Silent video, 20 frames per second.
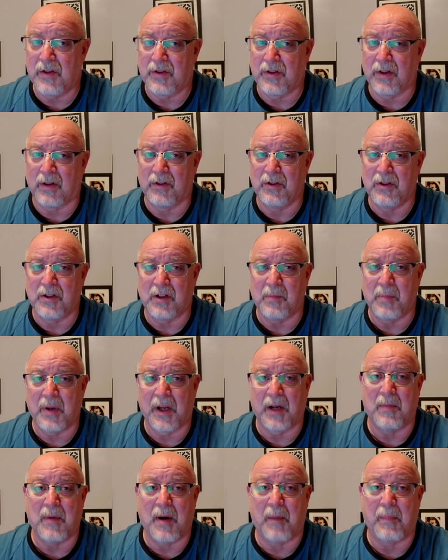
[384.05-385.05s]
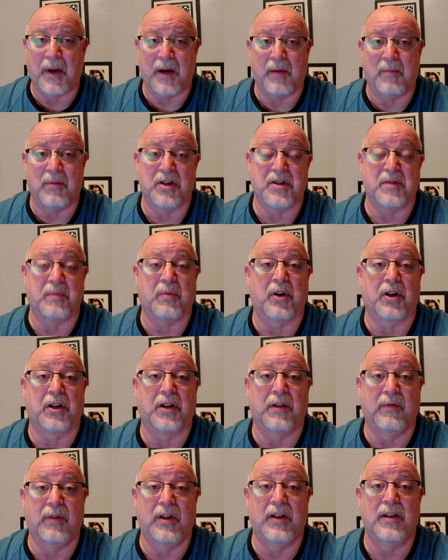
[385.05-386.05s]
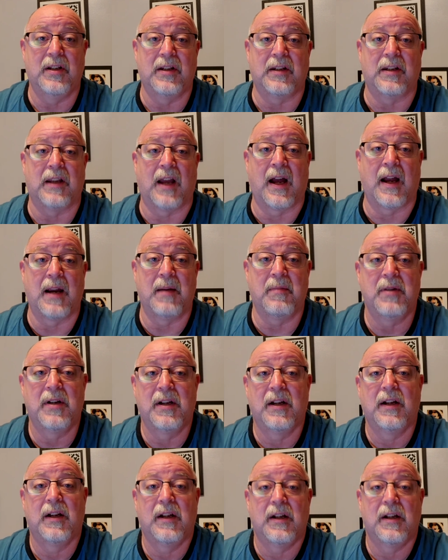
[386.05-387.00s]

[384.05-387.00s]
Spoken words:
So you can pick them up at a much more convenient time.